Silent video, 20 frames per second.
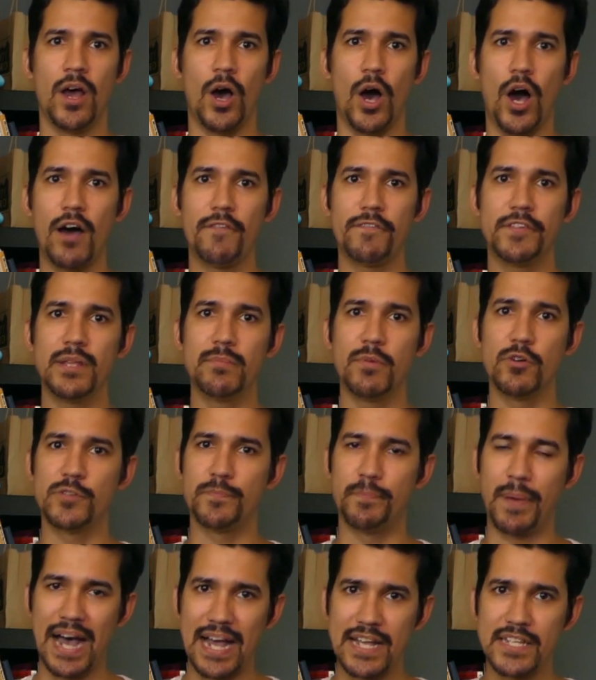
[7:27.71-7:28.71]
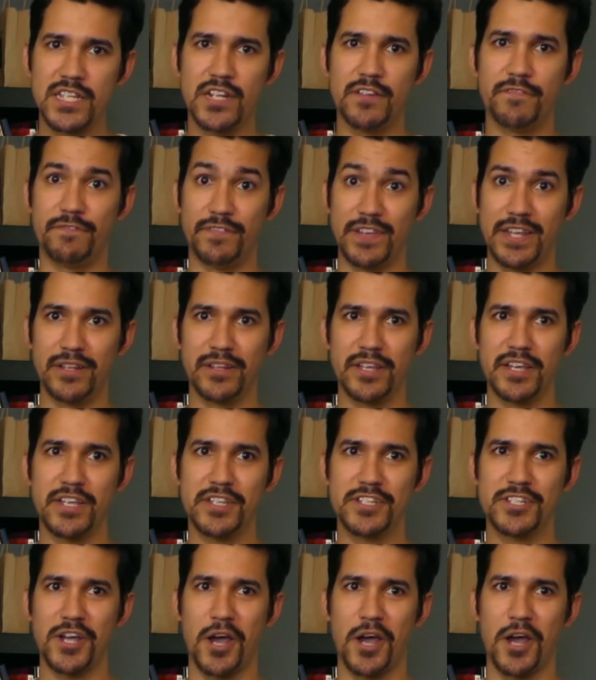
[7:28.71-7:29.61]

Often the most positive feelings